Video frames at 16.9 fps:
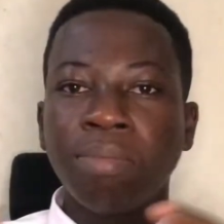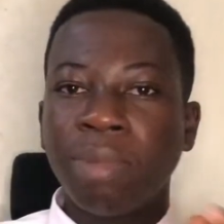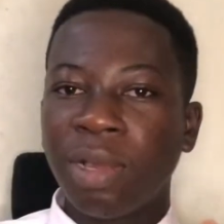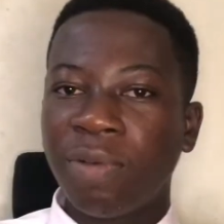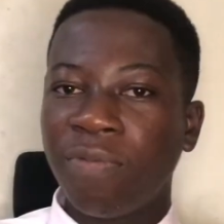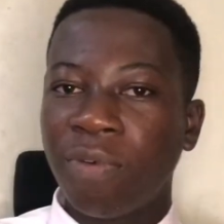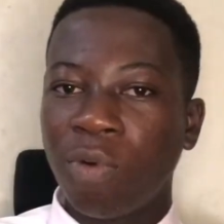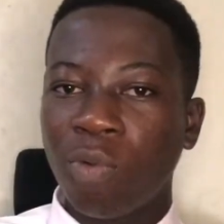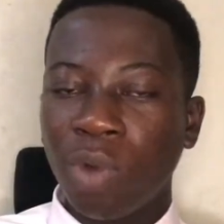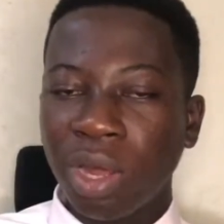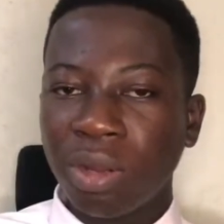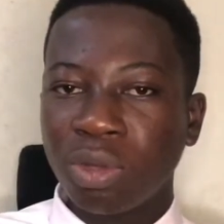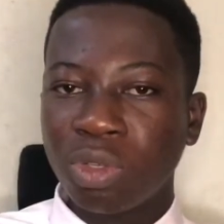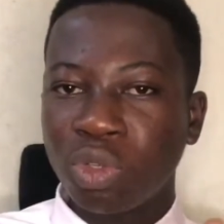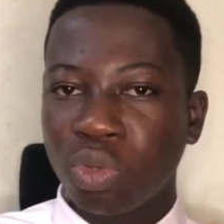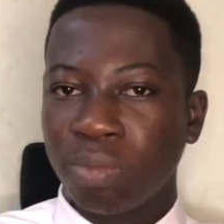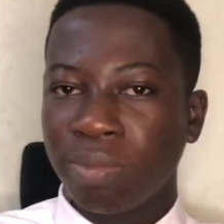But for 1 or
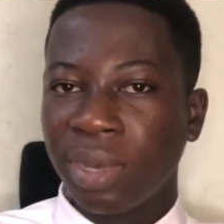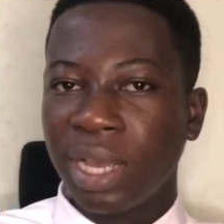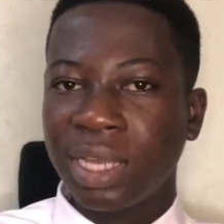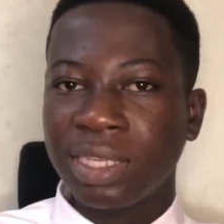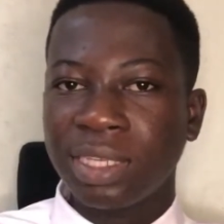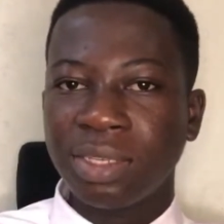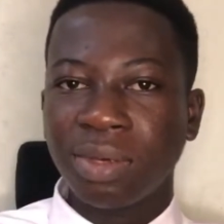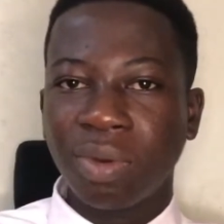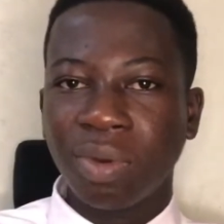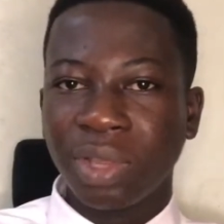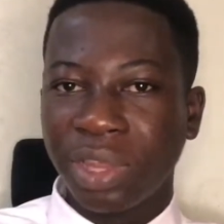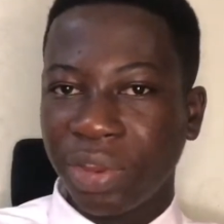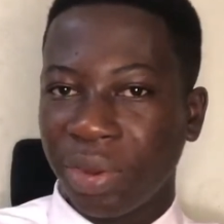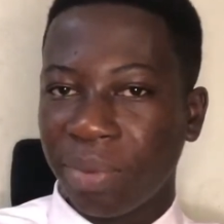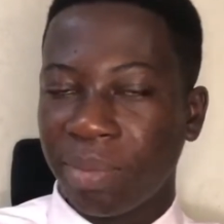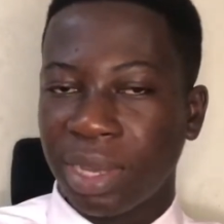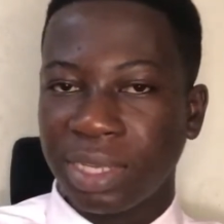2 months or
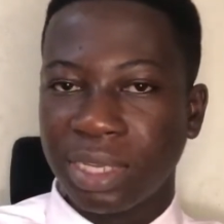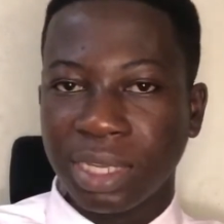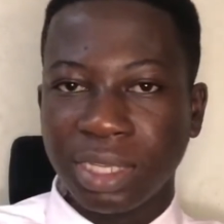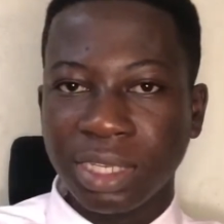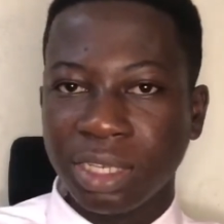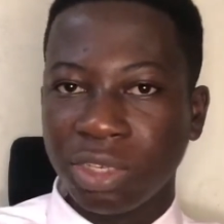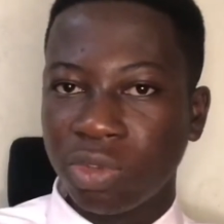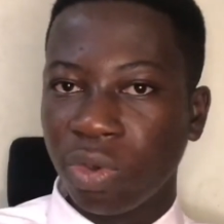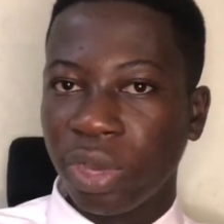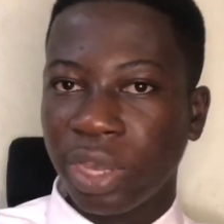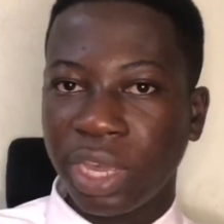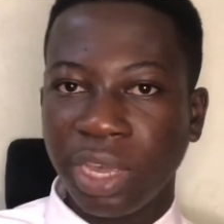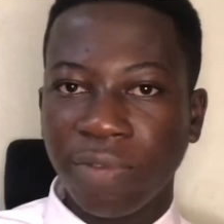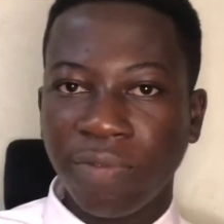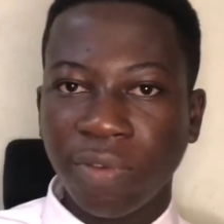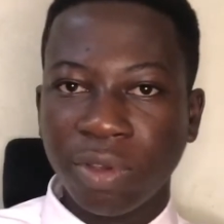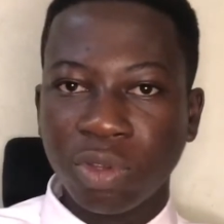3 months, I think it's okay
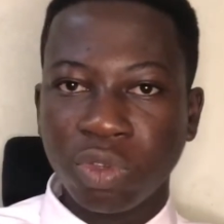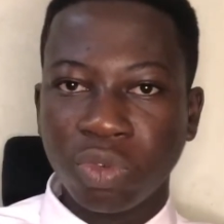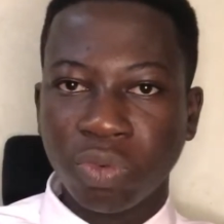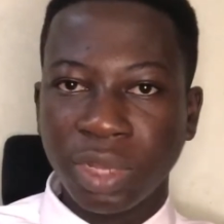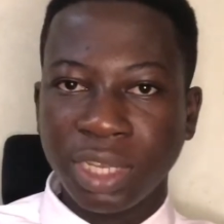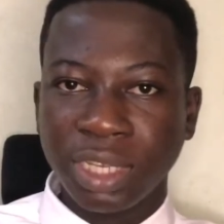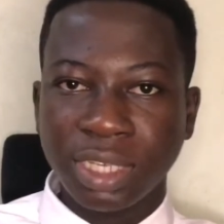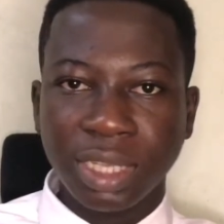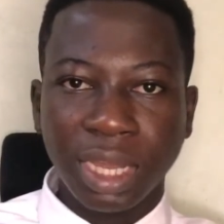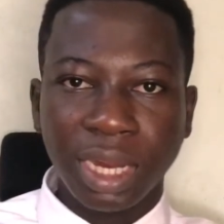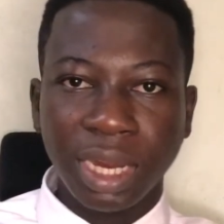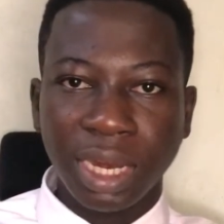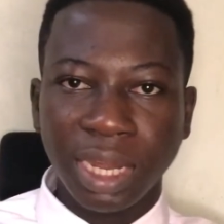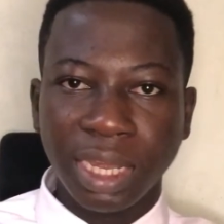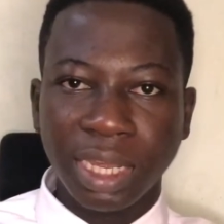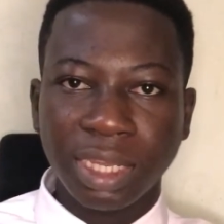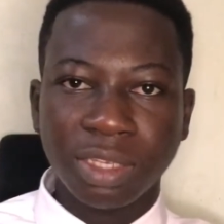for you to register the
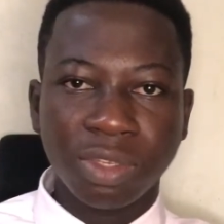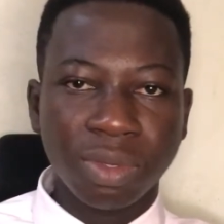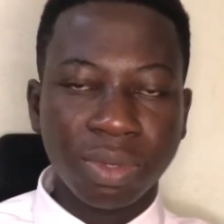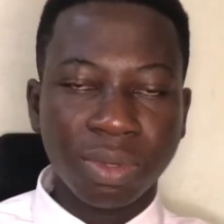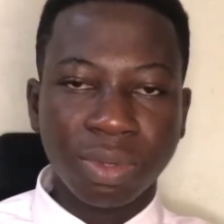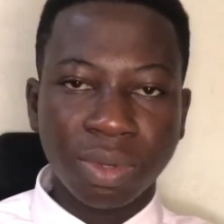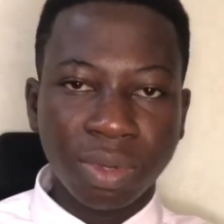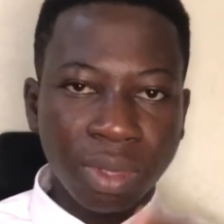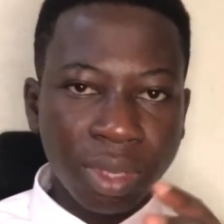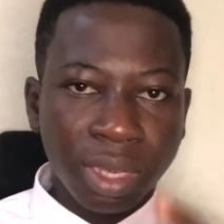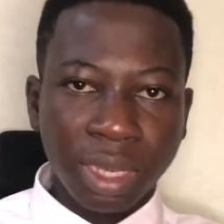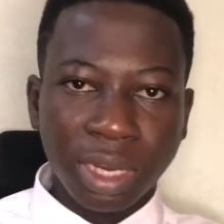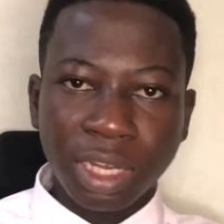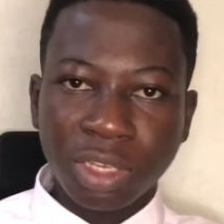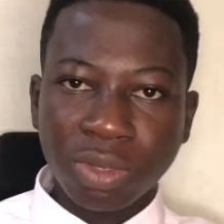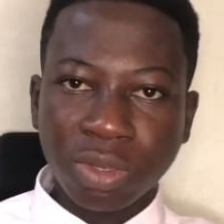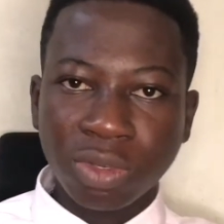link. So
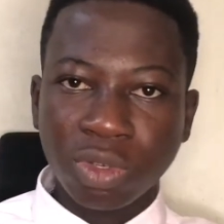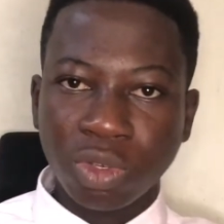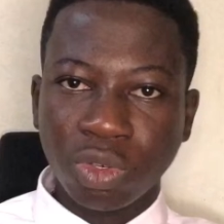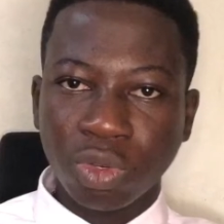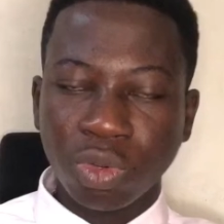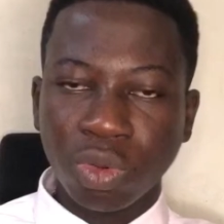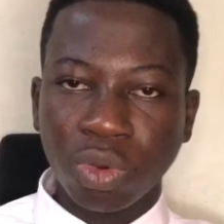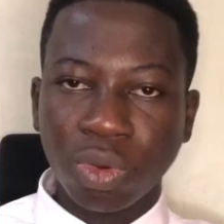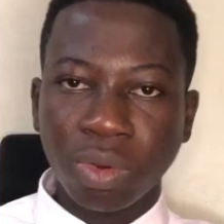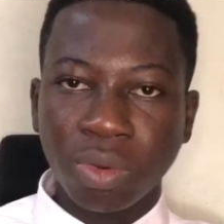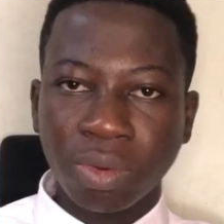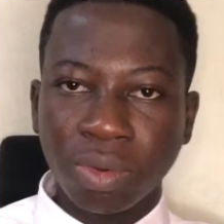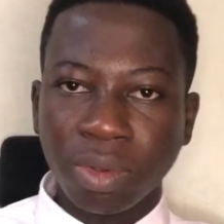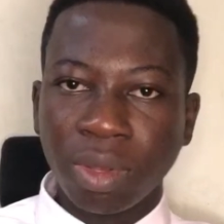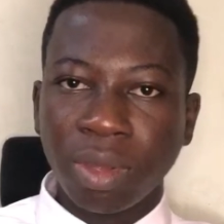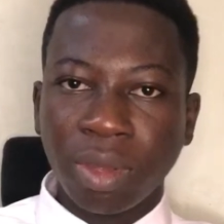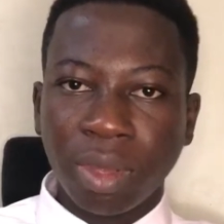this is what you should know
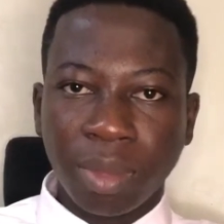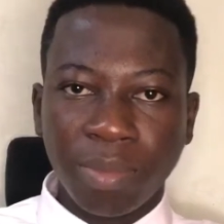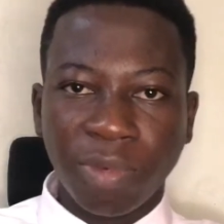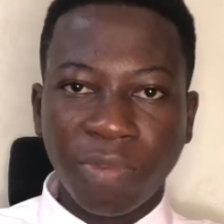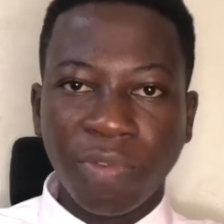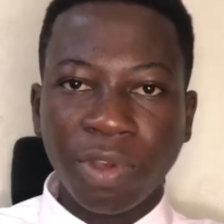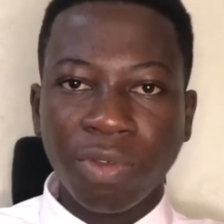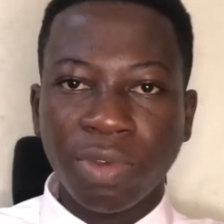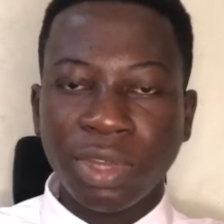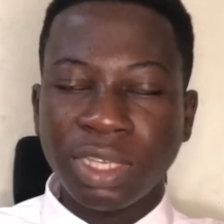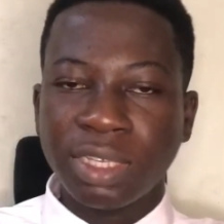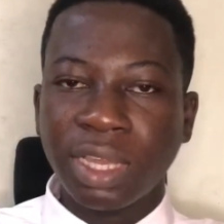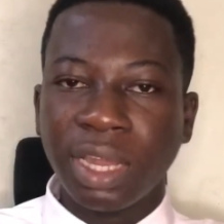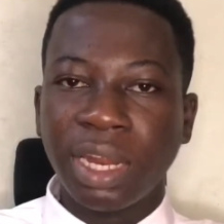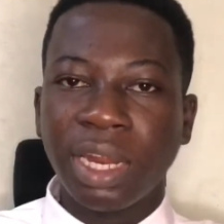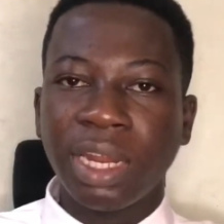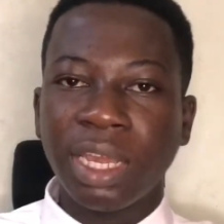before you register
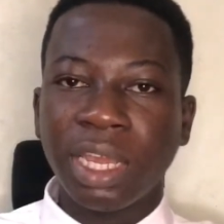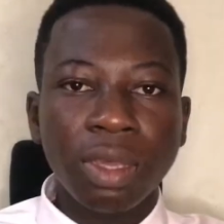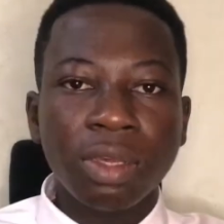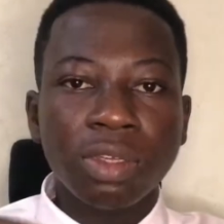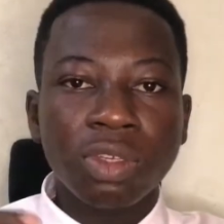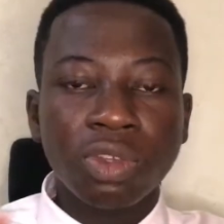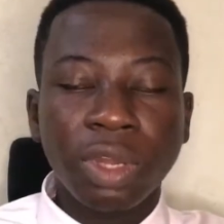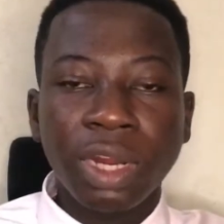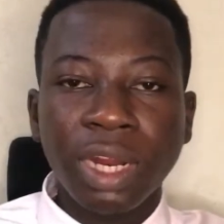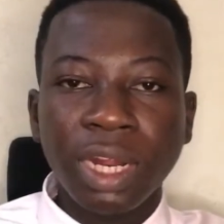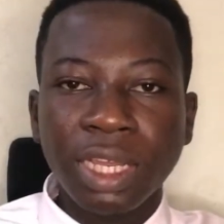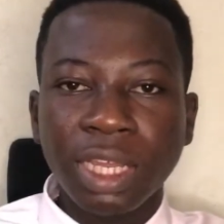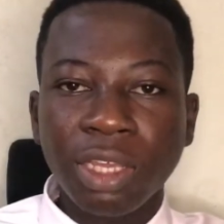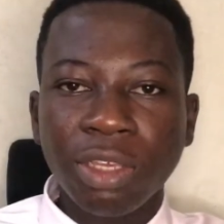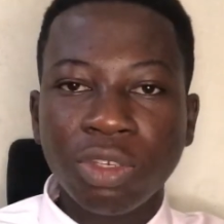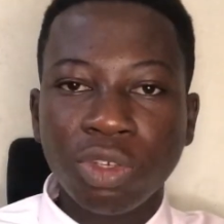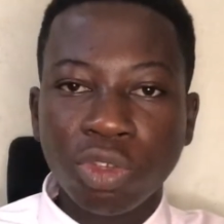the link. So another
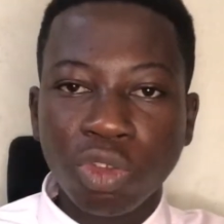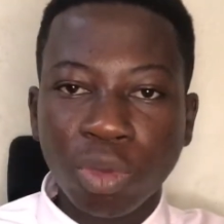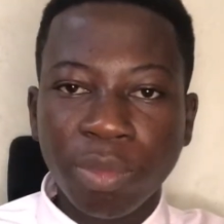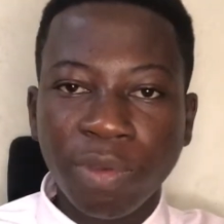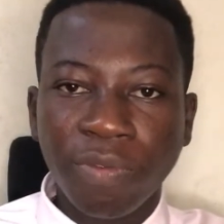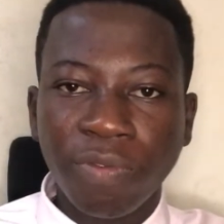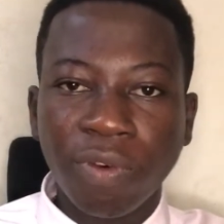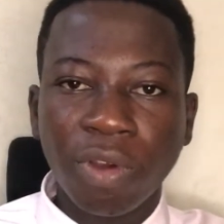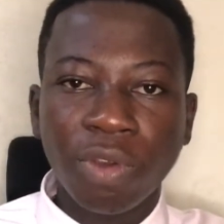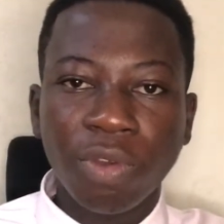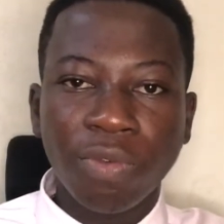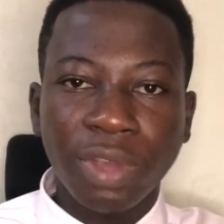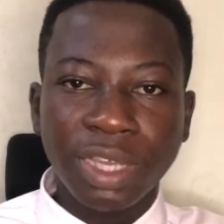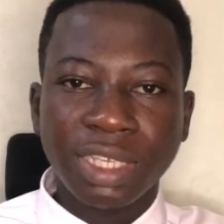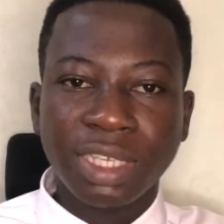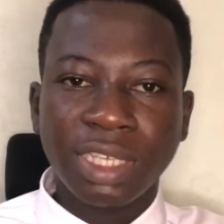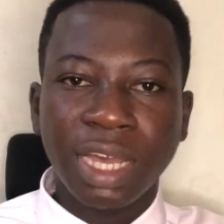thing you should know before you
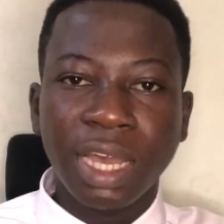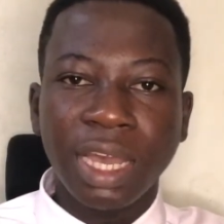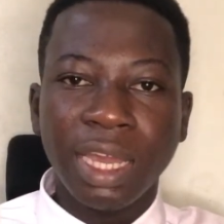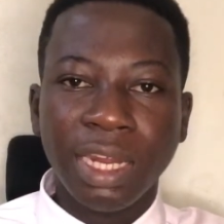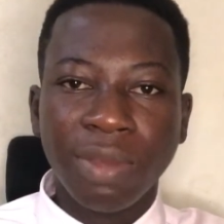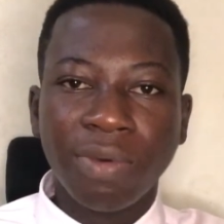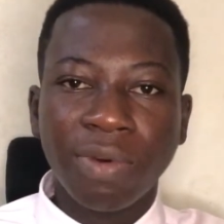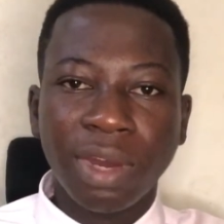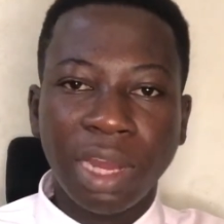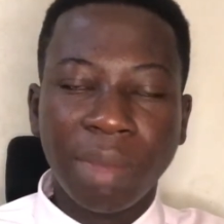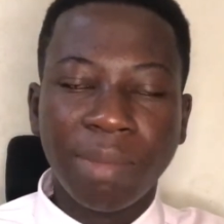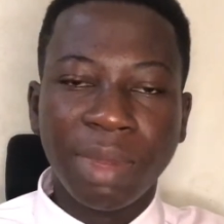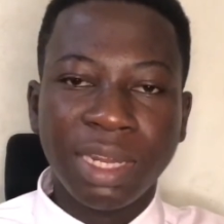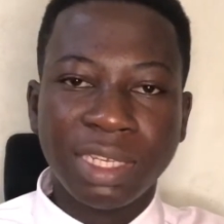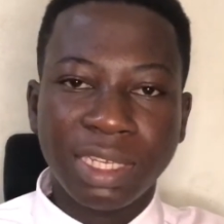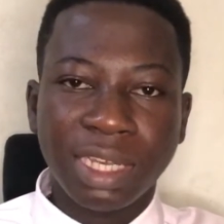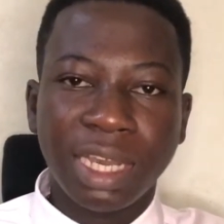register any online
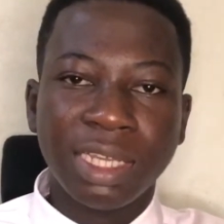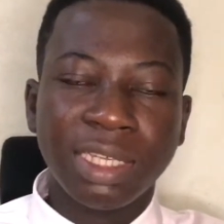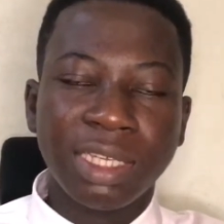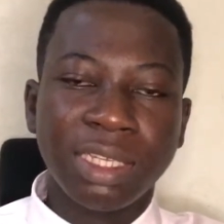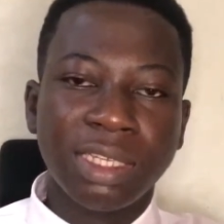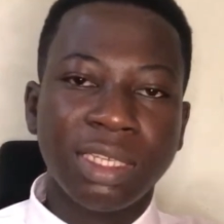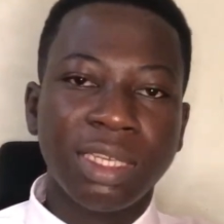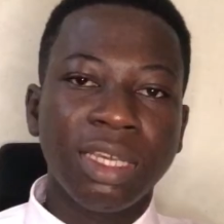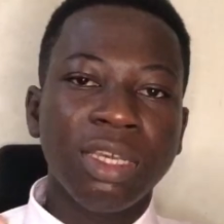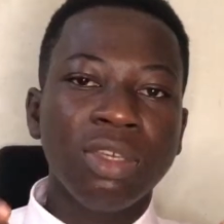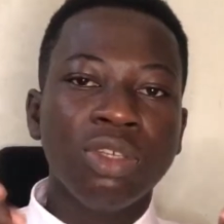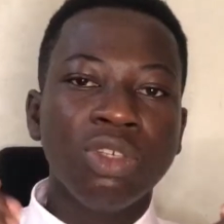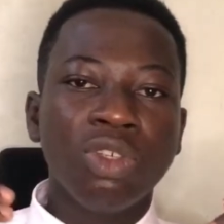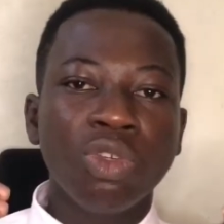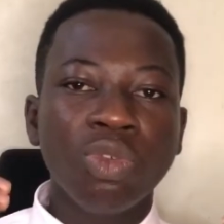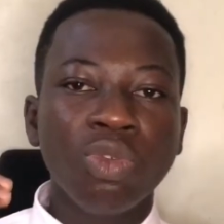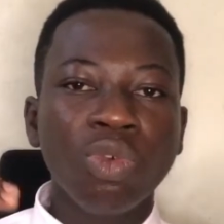money site is you
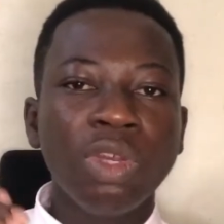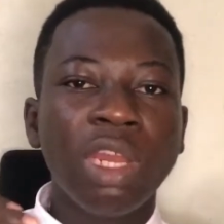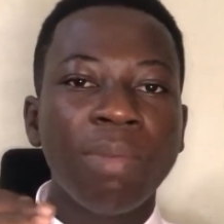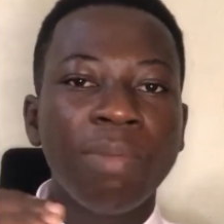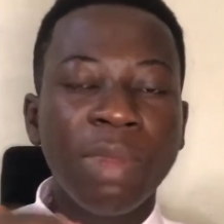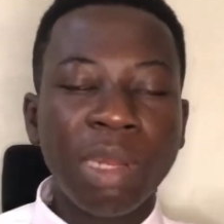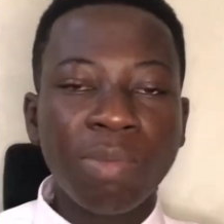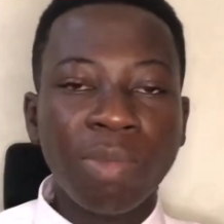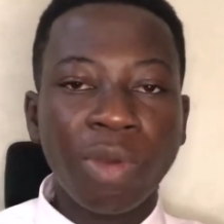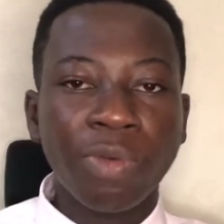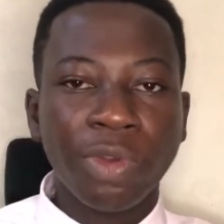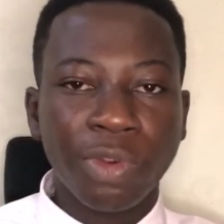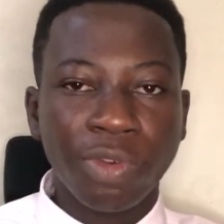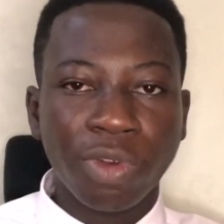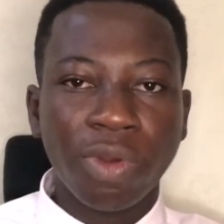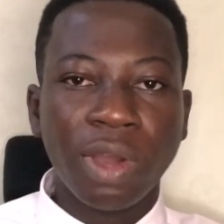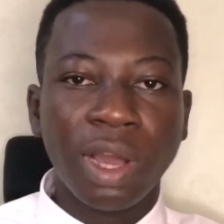should know the minimum
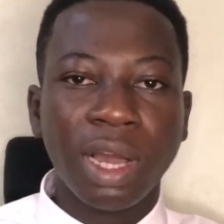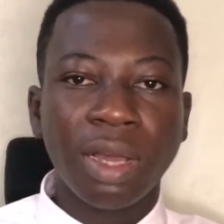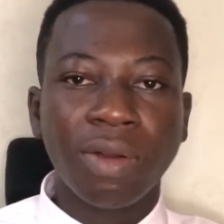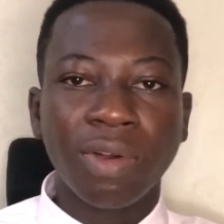withdrawal.